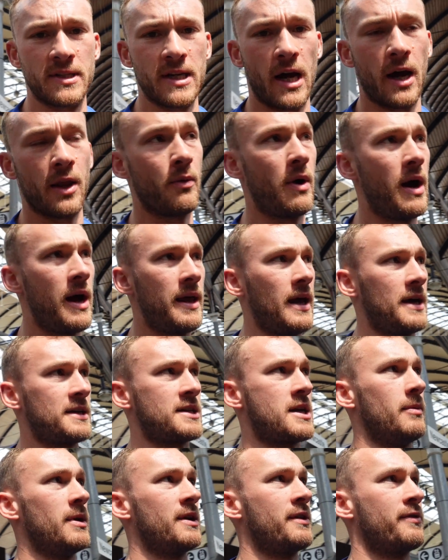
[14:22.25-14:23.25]
is out of the way, that's
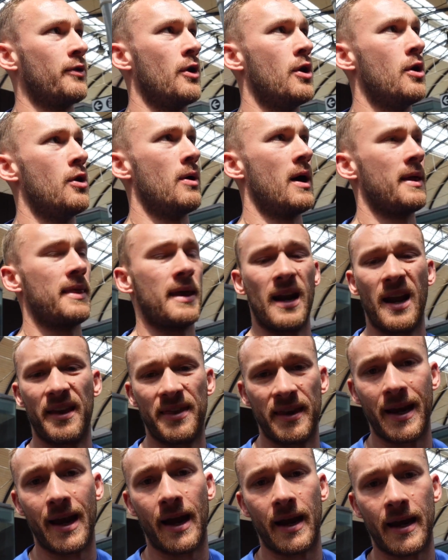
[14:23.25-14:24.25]
coming through, and then I
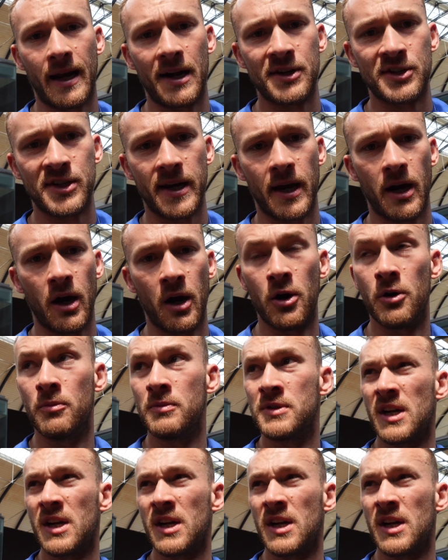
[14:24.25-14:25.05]
think I can actually get home.